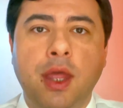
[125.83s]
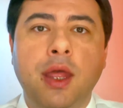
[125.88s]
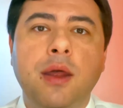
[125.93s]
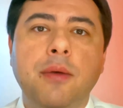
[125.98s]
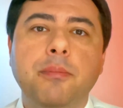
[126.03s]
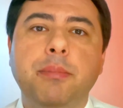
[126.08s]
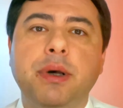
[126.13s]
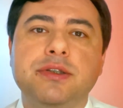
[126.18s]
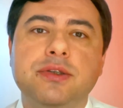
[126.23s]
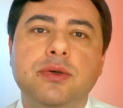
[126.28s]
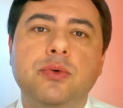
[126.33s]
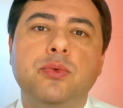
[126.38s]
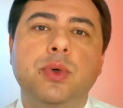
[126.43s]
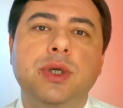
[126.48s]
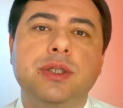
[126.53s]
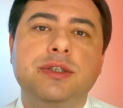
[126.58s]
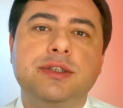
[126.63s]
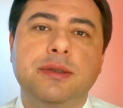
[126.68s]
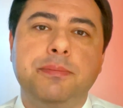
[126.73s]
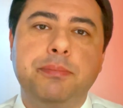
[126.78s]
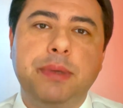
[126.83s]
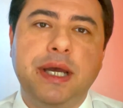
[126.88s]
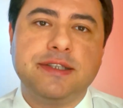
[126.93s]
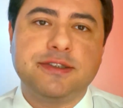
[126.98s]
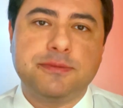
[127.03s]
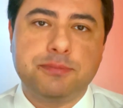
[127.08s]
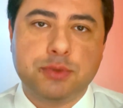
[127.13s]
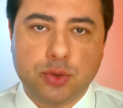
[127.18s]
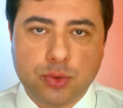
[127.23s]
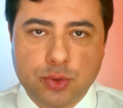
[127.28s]
But with the past
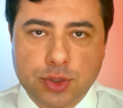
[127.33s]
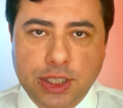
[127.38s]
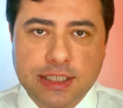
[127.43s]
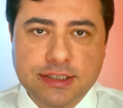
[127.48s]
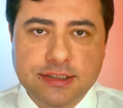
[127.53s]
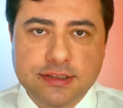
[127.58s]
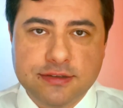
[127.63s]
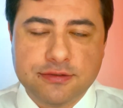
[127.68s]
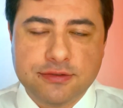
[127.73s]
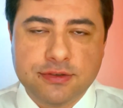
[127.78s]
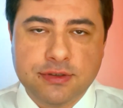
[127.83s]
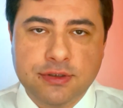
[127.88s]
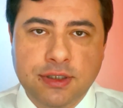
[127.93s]
progressive,